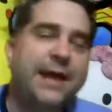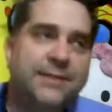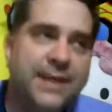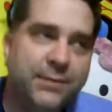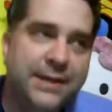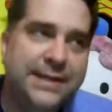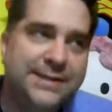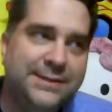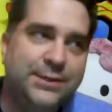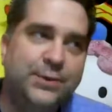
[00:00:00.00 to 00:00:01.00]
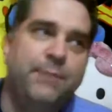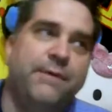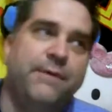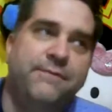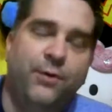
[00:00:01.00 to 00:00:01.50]
think we need to do it
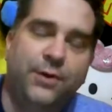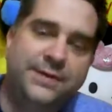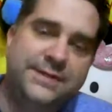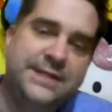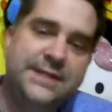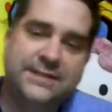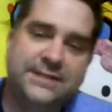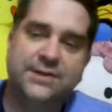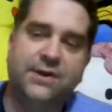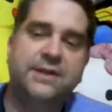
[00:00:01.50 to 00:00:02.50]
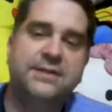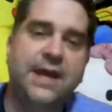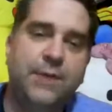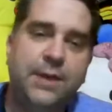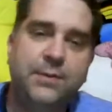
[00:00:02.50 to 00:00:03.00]
before the season starts.
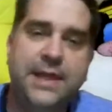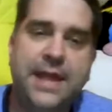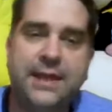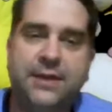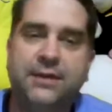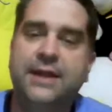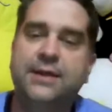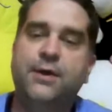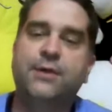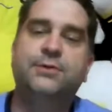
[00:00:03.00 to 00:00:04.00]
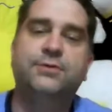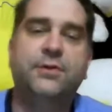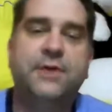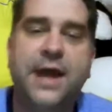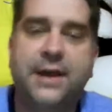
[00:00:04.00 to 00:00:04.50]
That way we can't go like, oh,
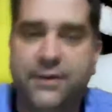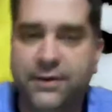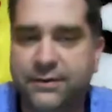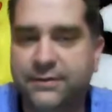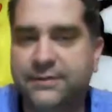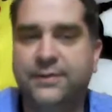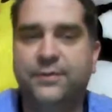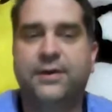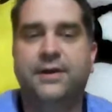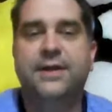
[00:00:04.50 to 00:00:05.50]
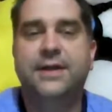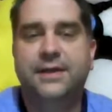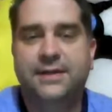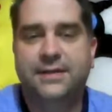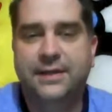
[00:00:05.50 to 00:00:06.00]
Drew got hurt, or,
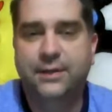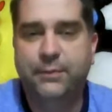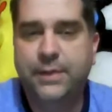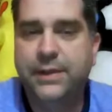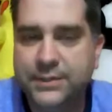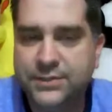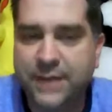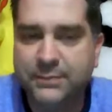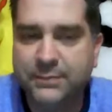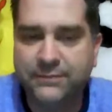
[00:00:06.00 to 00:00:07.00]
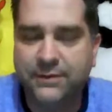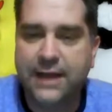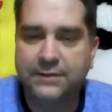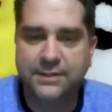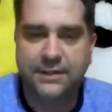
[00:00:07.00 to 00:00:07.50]
you know, Ben went shopping for a
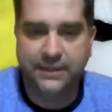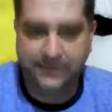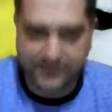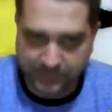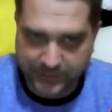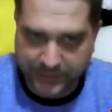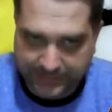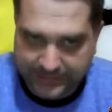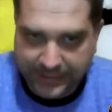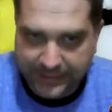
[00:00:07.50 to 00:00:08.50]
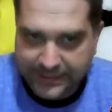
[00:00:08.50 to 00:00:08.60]
house again or something like that.